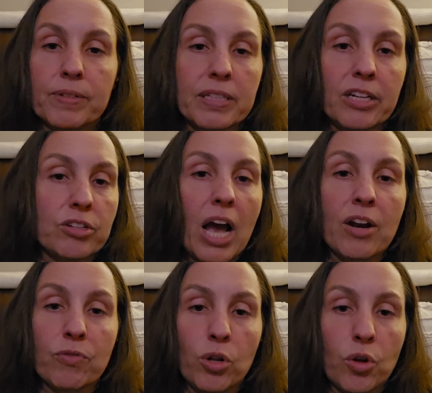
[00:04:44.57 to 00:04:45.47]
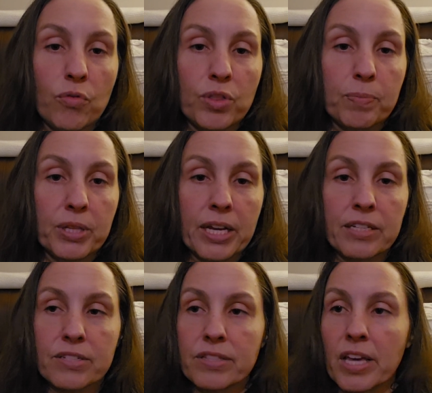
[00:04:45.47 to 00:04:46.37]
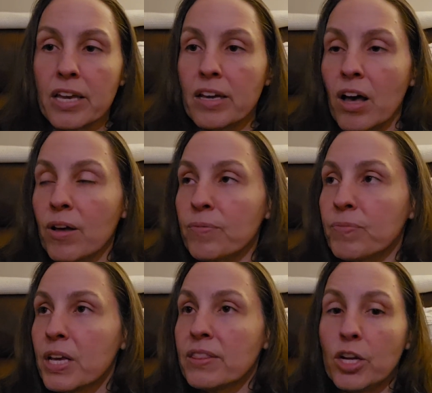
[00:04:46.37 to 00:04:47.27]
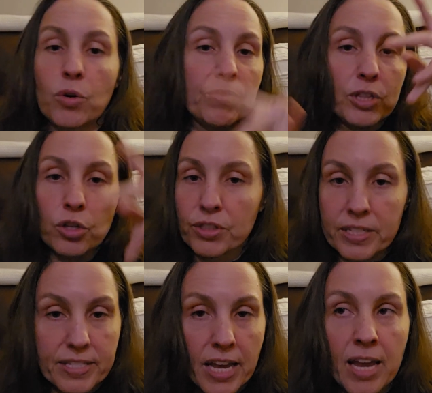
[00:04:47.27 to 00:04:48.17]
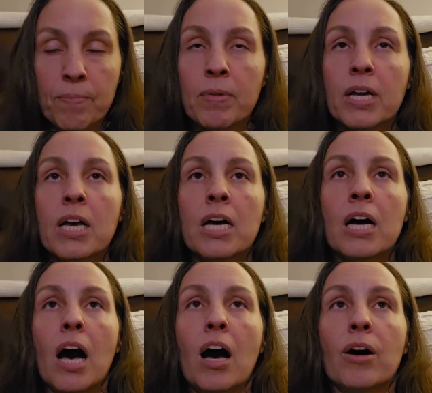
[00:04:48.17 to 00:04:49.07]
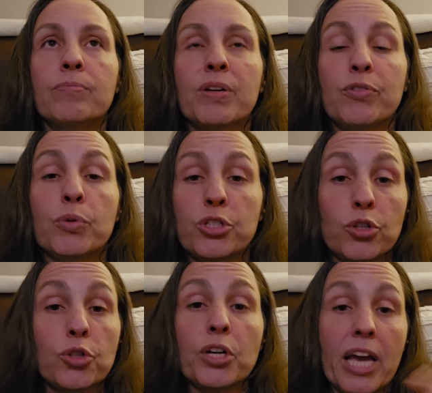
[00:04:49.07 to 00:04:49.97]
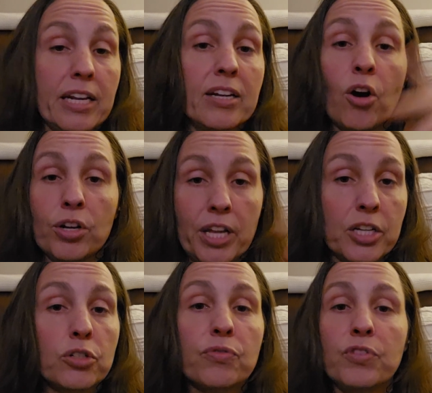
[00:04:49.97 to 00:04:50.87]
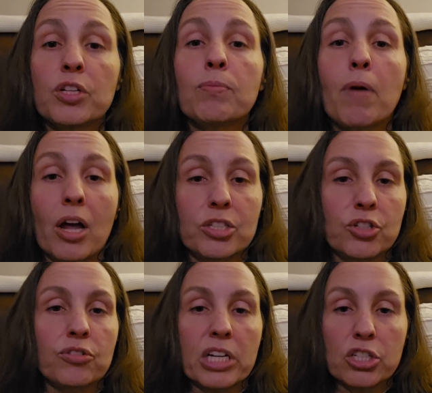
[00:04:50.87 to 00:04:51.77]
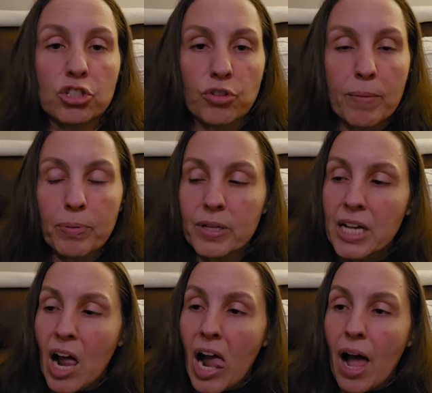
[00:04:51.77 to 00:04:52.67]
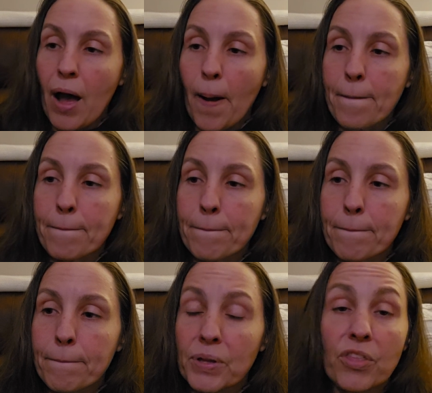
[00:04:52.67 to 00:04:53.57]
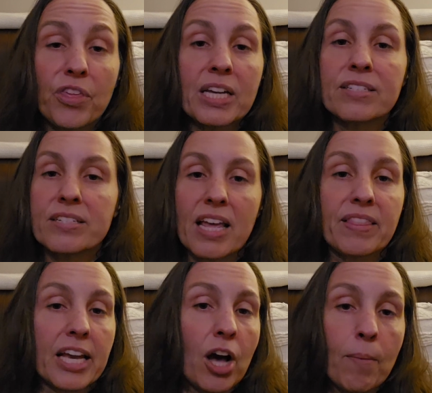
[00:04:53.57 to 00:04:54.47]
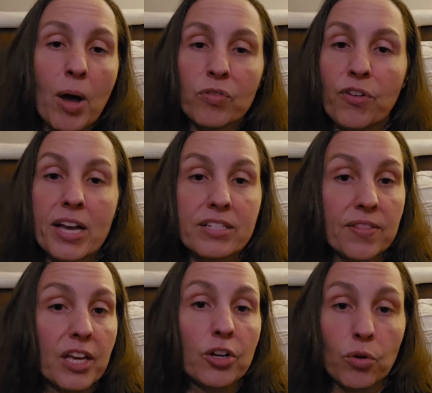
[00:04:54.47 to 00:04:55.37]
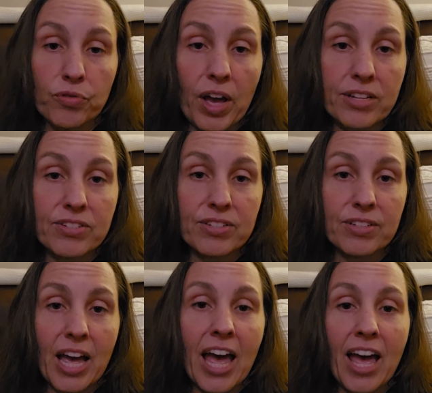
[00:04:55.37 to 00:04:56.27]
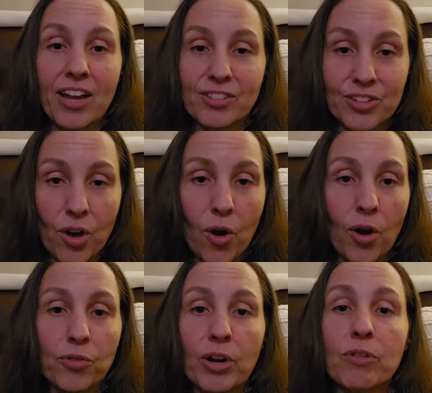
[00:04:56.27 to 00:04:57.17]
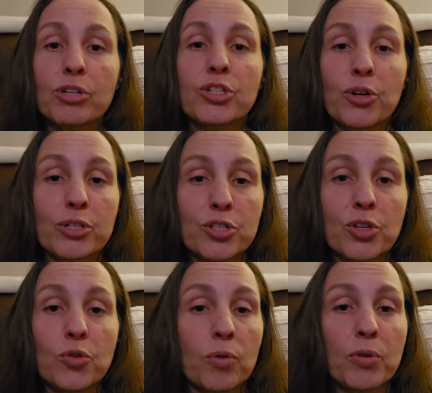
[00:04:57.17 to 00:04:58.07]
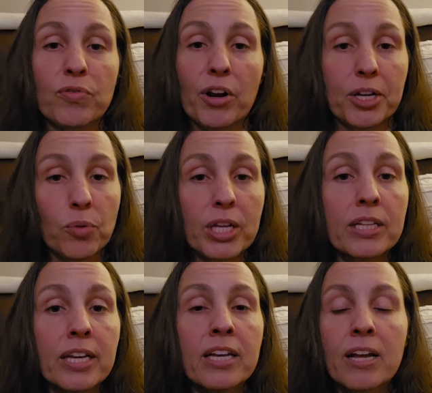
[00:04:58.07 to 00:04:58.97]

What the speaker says: They're kind of all over the place. They don't even look the same if you were to look at it on like a fetal monitoring strip. But the thing is that they come on fast and they go fast. And the heart rate returns to normal very quickly,